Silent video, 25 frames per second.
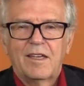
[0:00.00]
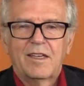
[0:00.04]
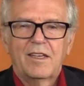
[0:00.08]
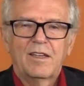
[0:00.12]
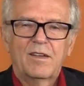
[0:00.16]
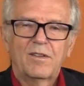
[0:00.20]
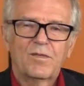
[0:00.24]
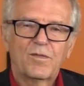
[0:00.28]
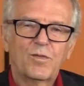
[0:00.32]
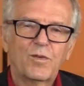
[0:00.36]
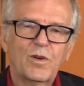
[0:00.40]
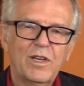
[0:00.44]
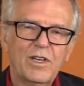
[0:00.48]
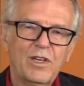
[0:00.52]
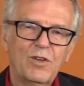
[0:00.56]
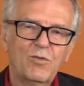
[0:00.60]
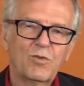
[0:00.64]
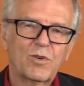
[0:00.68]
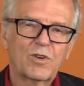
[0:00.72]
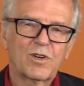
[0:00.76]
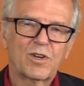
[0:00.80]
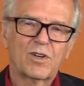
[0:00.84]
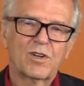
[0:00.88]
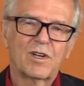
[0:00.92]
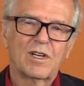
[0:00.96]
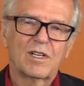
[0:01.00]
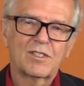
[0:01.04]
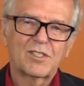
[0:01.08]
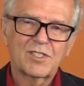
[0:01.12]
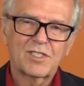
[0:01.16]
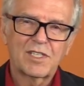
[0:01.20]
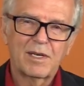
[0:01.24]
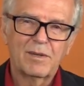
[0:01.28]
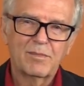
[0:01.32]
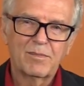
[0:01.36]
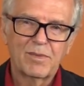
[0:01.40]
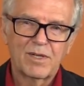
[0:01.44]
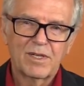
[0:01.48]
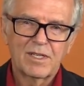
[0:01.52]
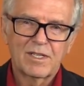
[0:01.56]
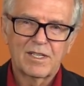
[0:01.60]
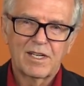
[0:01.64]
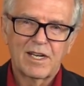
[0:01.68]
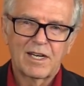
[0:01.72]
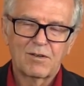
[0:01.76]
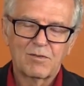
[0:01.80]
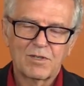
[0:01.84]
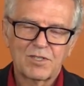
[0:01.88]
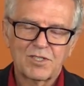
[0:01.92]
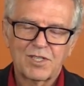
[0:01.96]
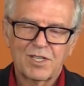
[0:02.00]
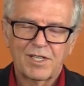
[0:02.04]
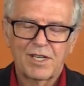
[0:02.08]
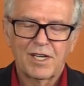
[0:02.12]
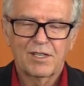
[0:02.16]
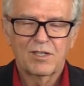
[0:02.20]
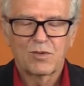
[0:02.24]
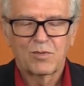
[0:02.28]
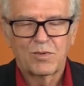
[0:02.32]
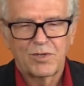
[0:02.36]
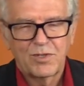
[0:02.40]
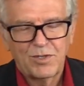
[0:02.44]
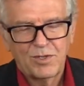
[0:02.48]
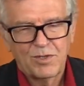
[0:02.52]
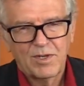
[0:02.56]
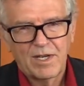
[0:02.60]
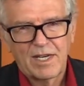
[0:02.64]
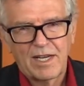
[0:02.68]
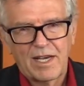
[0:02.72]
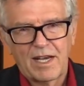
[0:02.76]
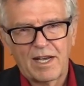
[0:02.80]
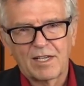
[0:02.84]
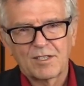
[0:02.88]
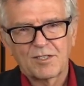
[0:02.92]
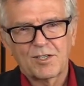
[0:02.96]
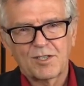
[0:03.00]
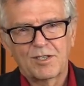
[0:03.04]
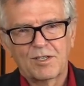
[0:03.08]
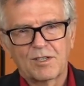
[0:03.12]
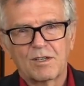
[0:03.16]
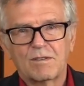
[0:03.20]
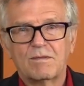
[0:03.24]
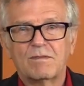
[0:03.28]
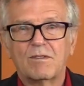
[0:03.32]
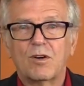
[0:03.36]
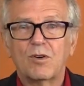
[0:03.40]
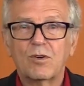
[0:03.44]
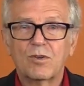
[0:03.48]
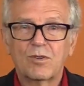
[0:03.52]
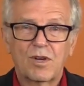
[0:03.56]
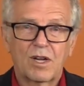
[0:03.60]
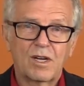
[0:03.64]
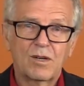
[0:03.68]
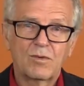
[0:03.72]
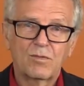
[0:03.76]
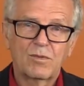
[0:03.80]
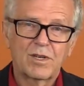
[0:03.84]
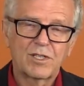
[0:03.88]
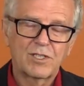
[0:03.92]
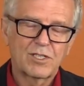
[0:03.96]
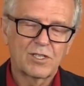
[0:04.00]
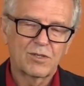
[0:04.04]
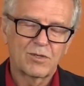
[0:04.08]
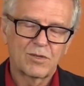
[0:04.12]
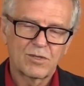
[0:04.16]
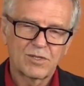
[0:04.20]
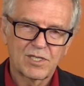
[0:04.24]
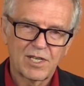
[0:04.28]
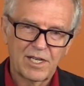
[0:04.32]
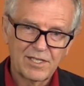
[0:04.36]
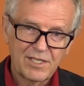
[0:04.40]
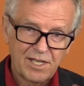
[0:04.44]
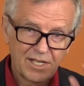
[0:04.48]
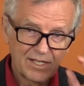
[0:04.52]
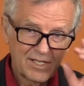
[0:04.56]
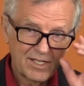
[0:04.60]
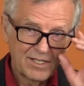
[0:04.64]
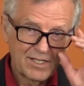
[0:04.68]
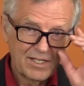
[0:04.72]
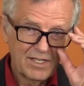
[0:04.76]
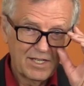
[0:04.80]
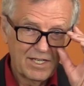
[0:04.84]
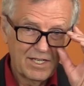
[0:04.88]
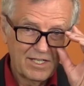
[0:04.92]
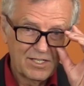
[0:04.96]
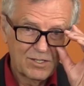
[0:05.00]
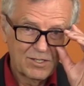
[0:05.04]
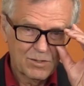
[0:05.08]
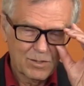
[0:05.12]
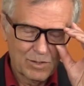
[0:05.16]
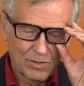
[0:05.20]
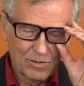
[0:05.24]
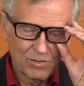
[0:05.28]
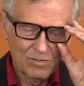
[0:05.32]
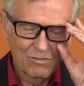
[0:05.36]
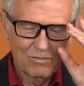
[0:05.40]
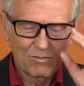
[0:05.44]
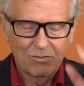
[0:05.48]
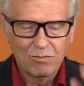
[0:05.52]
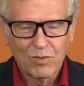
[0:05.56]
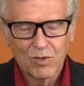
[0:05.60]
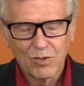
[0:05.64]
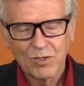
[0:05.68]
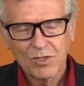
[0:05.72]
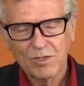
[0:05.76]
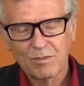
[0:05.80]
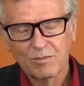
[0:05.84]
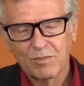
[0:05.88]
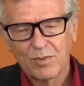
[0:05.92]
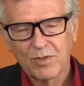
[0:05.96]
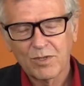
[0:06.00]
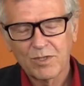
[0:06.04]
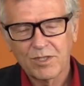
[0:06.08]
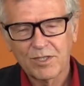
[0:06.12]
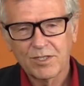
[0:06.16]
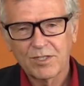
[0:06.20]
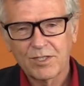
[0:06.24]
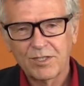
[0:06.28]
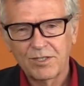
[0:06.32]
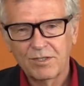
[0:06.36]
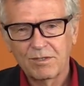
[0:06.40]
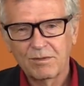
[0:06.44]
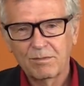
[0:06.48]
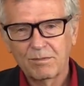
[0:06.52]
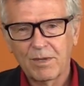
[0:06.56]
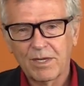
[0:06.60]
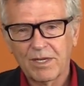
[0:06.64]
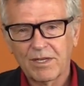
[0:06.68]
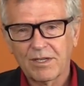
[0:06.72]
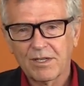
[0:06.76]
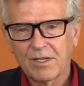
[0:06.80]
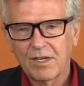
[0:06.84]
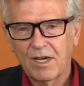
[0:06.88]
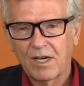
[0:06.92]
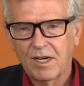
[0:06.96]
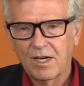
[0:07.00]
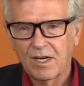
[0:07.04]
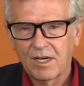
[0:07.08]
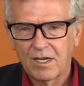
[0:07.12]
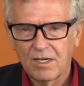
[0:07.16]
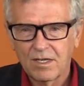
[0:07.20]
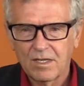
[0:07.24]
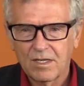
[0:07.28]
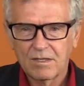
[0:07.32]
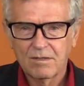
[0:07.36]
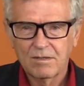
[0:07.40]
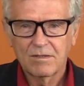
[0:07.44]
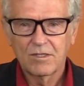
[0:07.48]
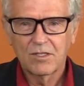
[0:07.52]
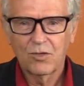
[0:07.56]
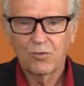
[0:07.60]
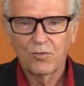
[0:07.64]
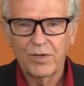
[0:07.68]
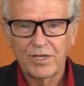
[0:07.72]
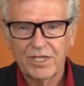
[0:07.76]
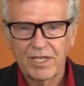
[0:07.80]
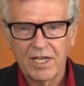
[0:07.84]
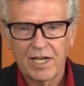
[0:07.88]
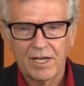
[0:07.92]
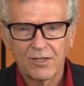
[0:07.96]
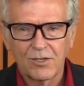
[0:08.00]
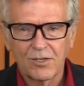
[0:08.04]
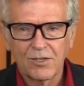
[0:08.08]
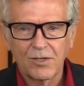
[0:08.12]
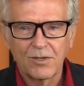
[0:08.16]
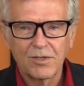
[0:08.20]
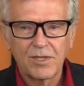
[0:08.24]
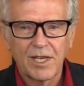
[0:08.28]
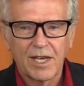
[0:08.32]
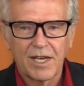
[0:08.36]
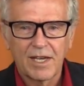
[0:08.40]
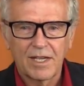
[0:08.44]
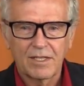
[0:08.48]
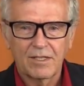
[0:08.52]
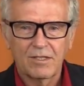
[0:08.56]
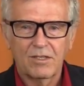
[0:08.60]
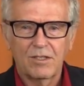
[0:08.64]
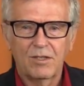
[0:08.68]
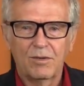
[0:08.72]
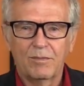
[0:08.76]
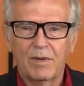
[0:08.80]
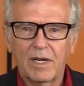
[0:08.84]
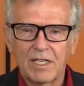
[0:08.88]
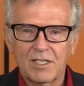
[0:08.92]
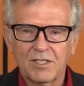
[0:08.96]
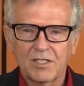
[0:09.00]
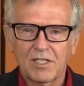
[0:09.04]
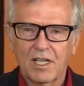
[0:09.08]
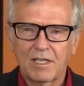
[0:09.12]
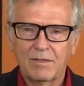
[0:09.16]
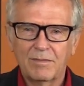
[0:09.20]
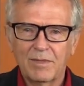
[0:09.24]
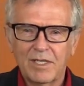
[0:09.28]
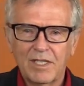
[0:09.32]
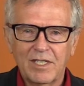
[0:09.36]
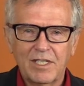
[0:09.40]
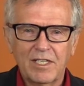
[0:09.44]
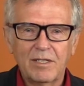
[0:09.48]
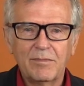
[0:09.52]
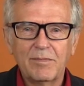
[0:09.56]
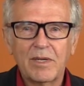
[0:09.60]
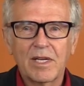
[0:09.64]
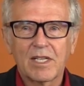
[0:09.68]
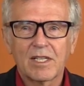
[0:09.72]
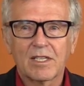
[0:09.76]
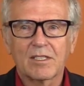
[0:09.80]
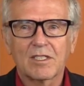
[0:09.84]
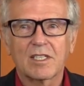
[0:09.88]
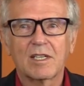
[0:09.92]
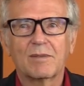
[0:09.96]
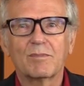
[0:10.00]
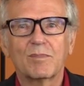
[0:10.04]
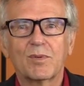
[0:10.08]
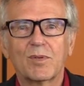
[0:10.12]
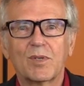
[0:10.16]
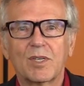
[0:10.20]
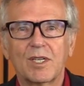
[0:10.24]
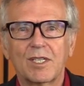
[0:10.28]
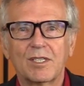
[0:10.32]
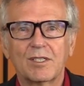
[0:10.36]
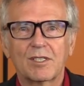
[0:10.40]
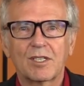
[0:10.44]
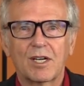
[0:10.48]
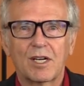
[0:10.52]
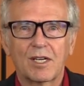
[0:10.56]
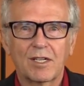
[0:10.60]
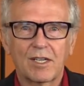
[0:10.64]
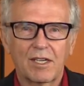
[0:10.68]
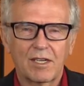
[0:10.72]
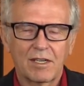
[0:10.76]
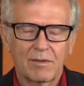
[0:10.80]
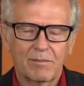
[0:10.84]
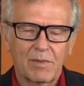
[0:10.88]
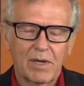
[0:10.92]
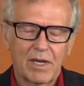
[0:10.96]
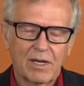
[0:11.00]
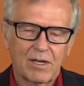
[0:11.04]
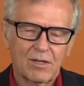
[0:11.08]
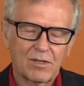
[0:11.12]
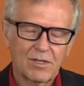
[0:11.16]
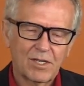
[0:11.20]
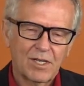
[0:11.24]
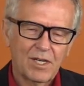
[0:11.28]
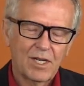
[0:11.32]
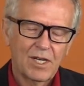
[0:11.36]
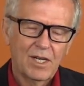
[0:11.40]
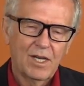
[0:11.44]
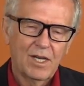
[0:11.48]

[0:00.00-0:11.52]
If we were assembled and I was together with you, I'd ask you to vote on which of those identity needs were most important to you, but we can't do that. You might send me an email at some point talking about